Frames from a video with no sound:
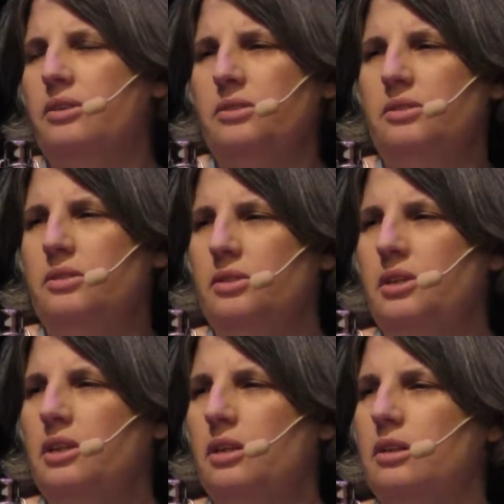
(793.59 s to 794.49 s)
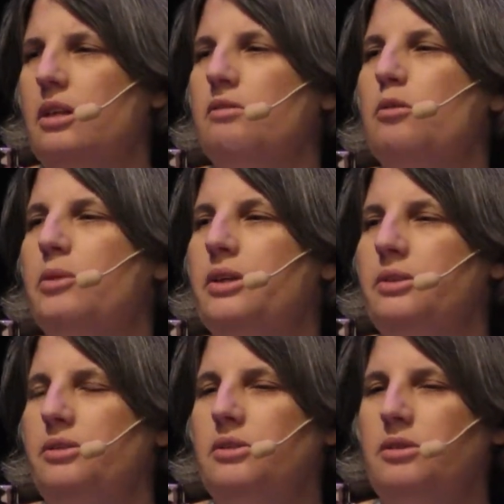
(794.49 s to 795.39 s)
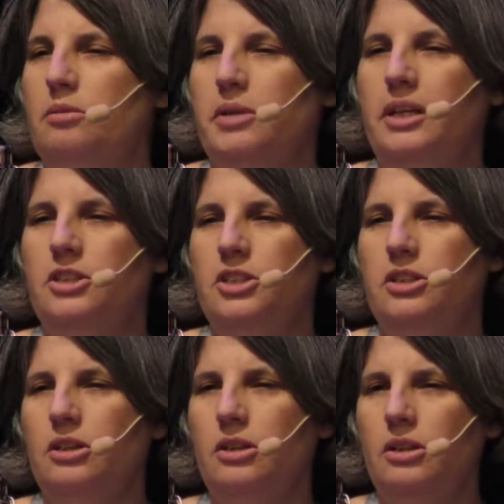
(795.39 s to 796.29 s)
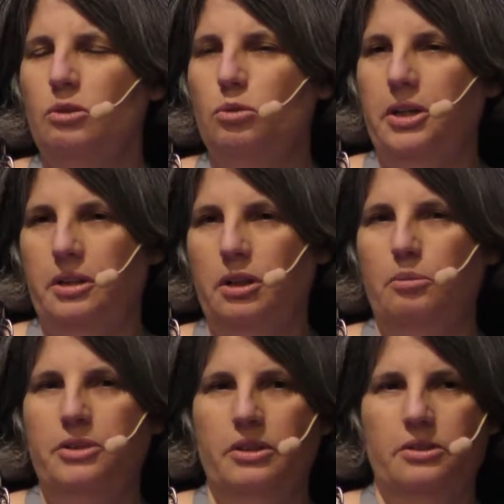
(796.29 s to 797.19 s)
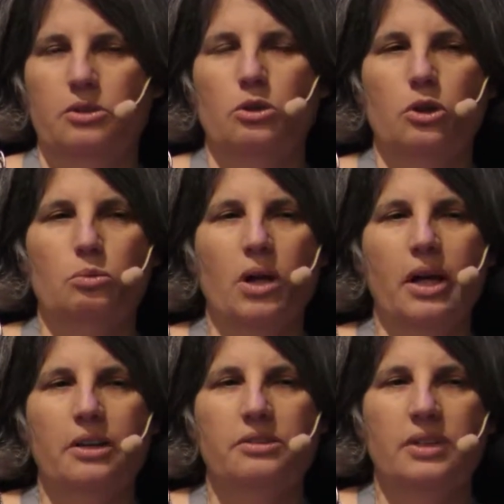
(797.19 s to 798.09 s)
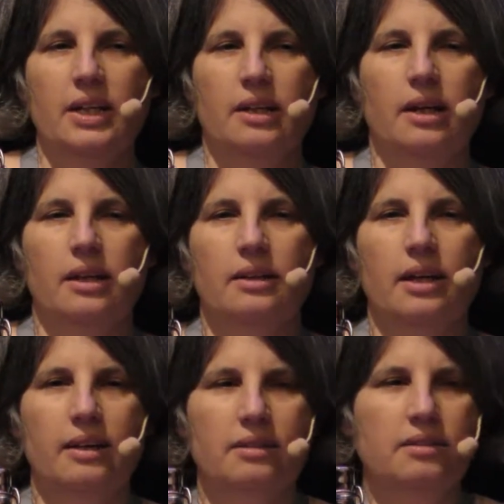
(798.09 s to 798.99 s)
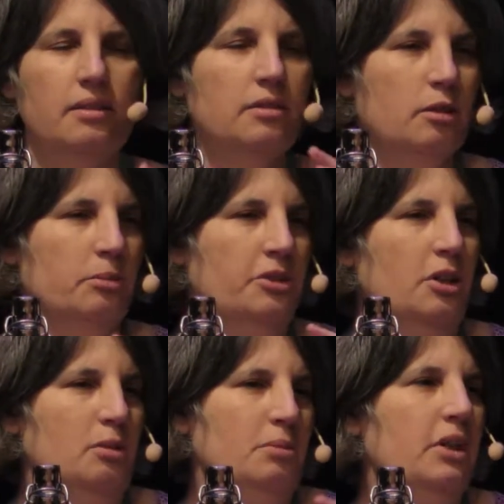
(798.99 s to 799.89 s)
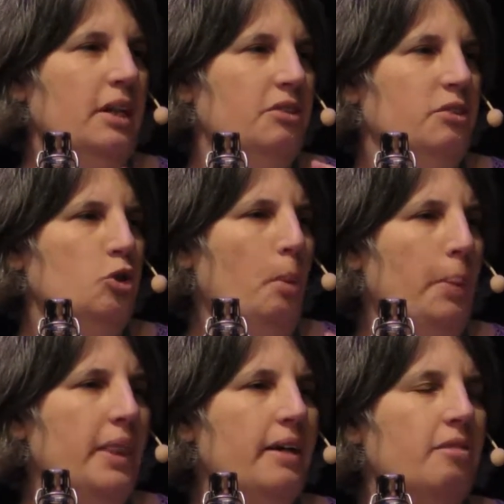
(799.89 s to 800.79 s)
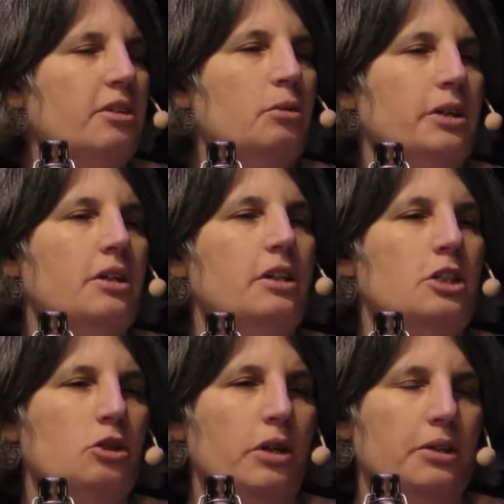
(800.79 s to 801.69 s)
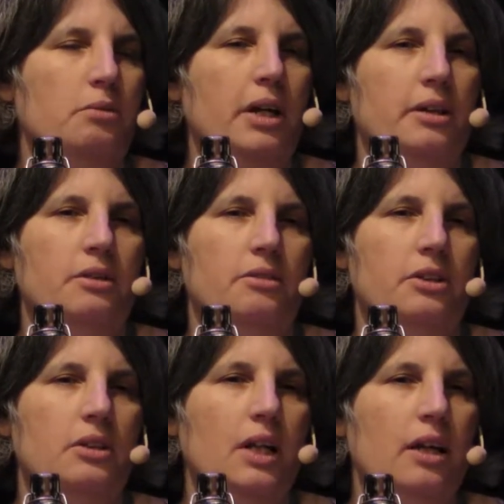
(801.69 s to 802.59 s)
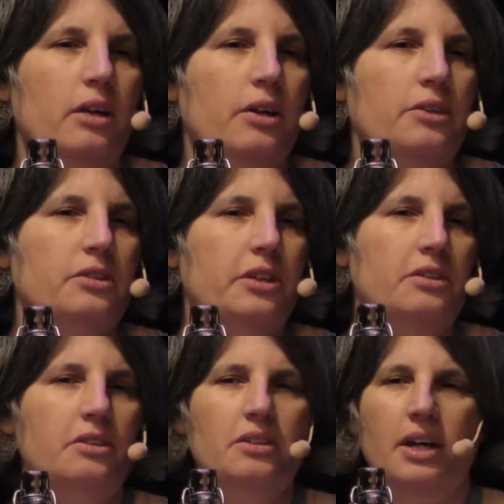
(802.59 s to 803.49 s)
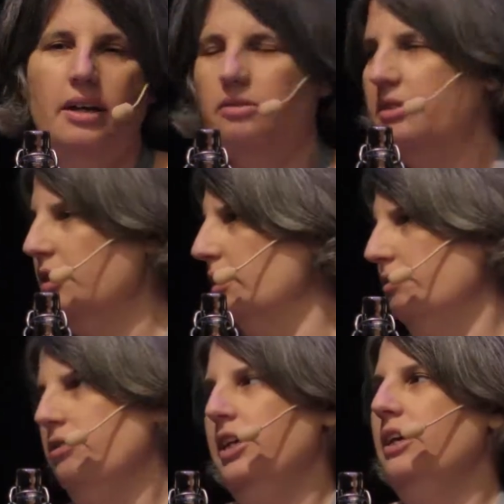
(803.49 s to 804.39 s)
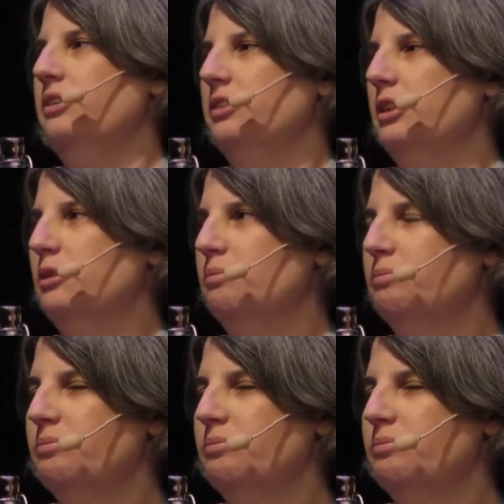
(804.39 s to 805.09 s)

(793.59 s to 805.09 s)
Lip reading: is a duty on governments to make sure, when it comes to these core rights, that systems are in place that everyone can enjoy the right through. So they don't have to give free housing,